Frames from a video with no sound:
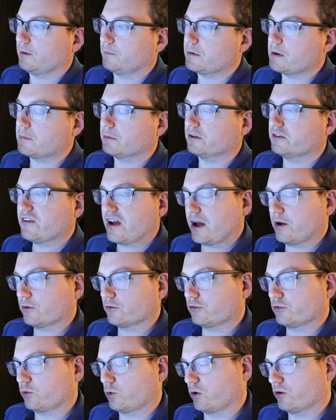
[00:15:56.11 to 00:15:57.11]
people have
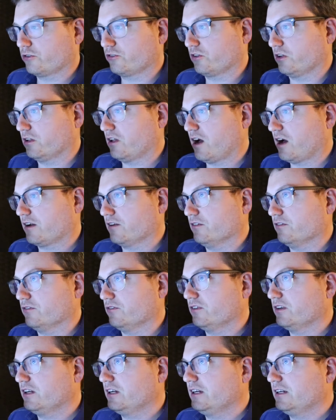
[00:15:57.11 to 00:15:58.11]
outsourced a lot
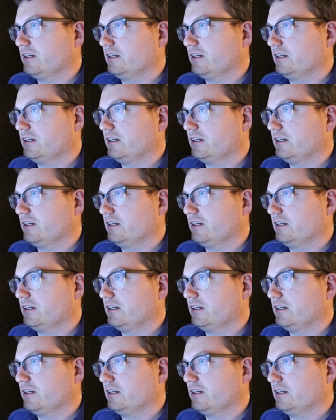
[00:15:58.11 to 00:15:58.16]
of